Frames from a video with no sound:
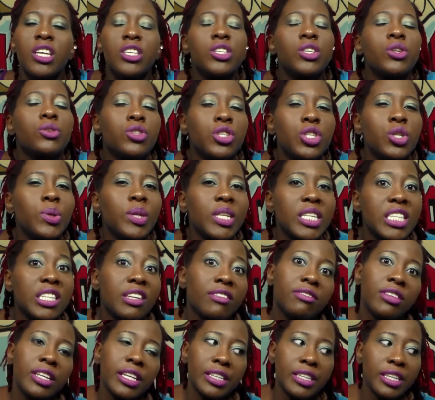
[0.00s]
So doing
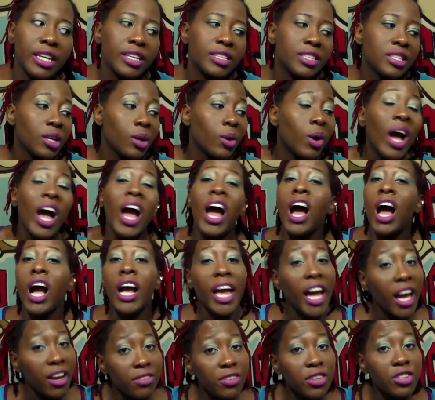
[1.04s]
stuff like that. So
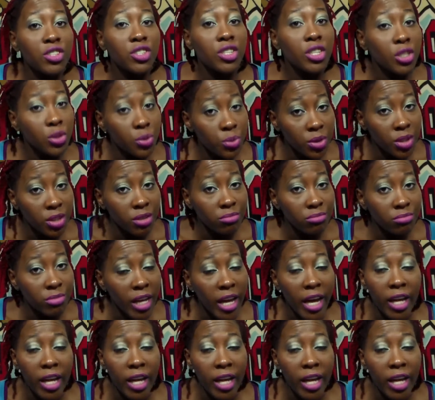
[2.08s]
catfishing is real.